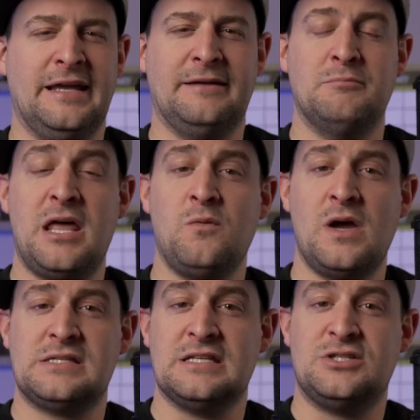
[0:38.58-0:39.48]
in many
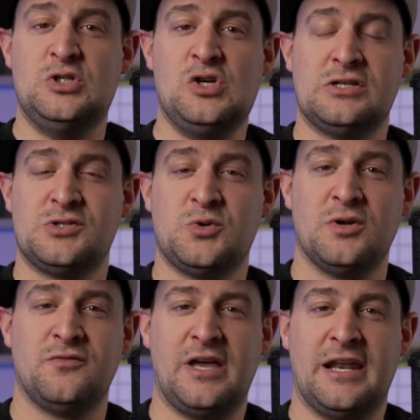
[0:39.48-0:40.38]
ways, it's just
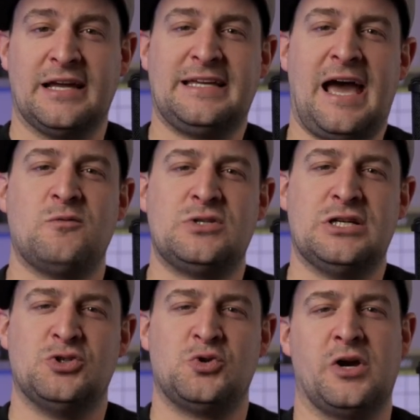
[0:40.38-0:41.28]
sort of an
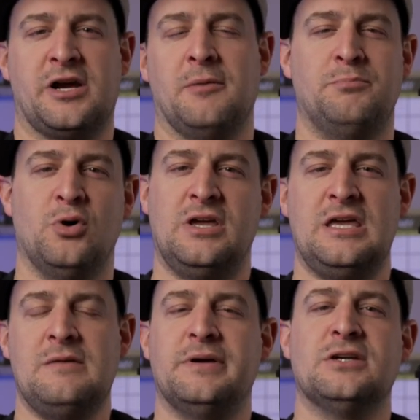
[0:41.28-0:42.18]
accounting trick, a
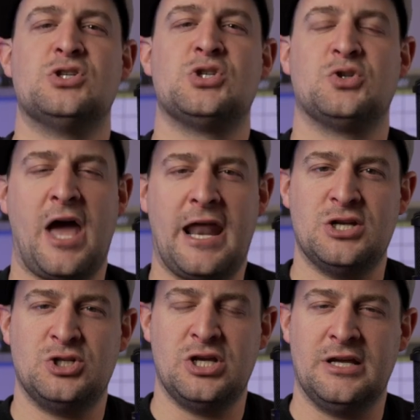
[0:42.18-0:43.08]
bookkeeping
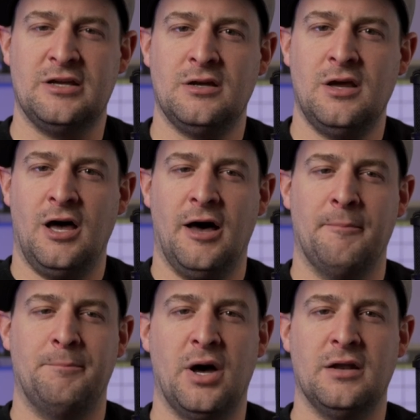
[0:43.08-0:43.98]
strategy.
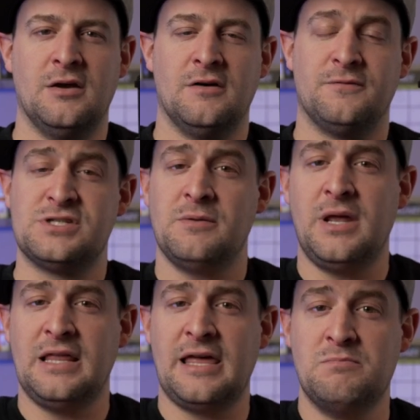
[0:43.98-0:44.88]
Um, but for
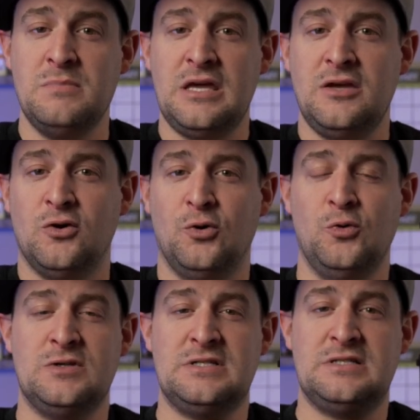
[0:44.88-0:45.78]
somebody like me
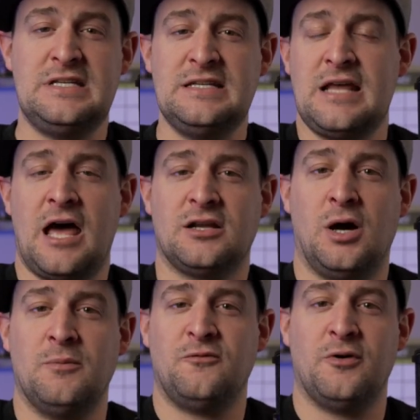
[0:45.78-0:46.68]
who did not
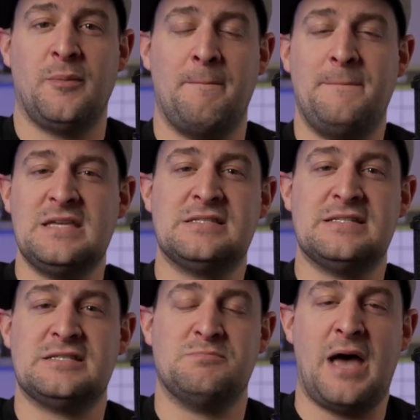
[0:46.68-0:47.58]
come from a
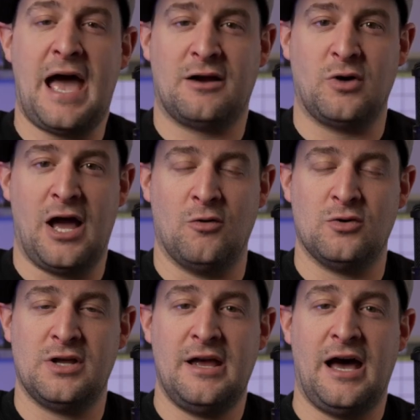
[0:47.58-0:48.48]
business
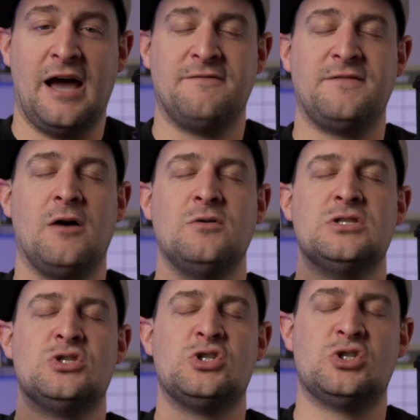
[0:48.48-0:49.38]
background, I found
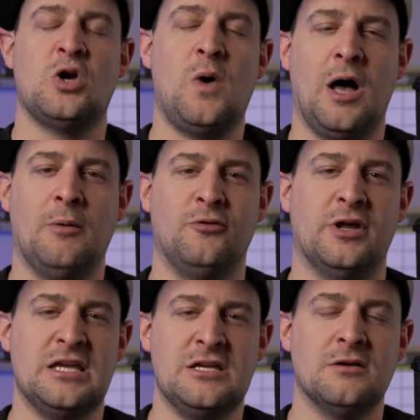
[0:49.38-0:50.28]
it so helpful.
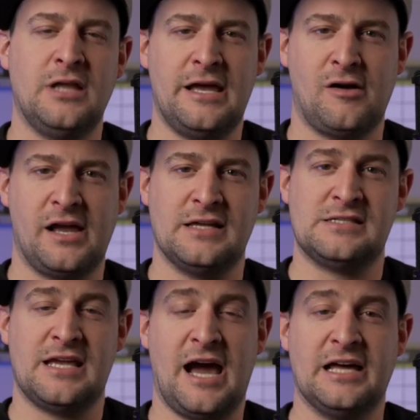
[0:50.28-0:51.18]
And a year later, I can
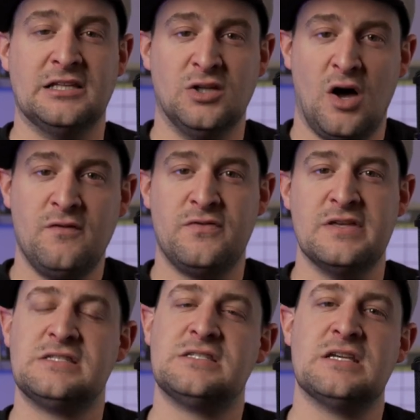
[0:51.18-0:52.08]
say I love
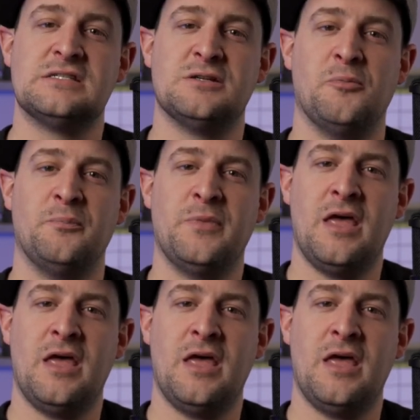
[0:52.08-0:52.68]
this system.